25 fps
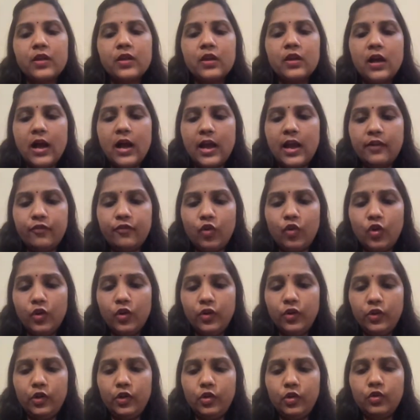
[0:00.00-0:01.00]
I want
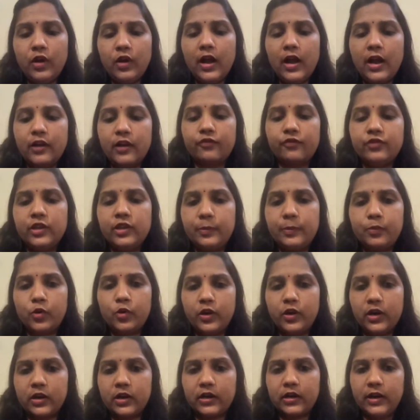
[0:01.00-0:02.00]
to have the
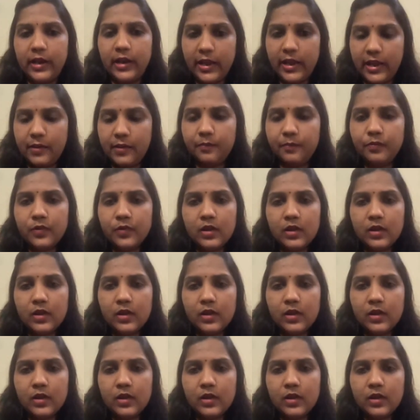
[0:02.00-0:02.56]
product name,